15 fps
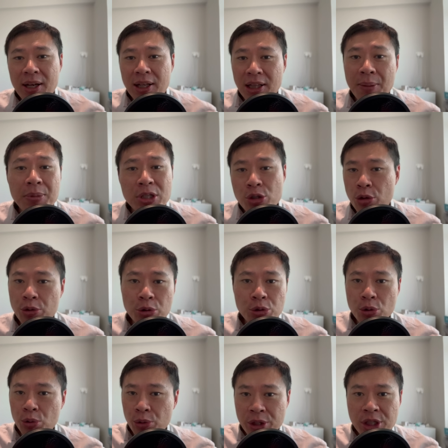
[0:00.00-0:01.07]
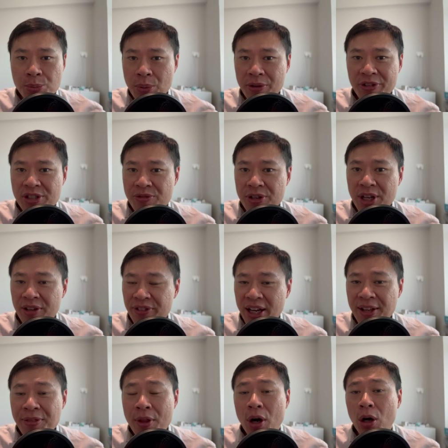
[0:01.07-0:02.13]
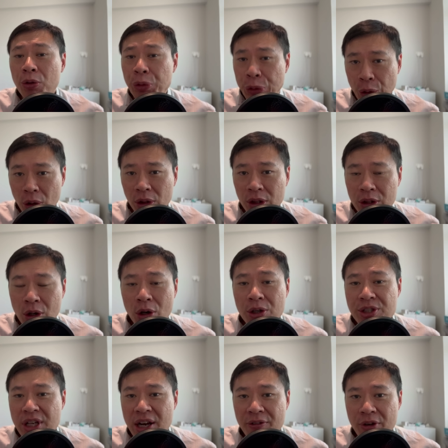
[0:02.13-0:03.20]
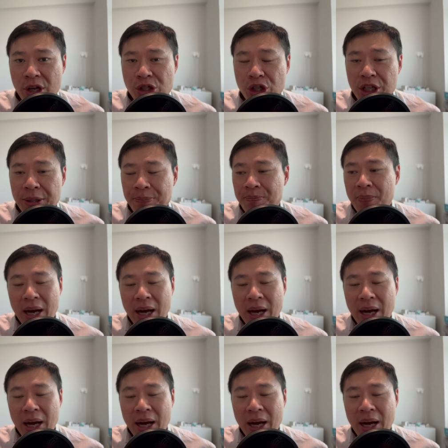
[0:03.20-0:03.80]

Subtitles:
Let me introduce you to this previous video I've done on dollar cost averaging.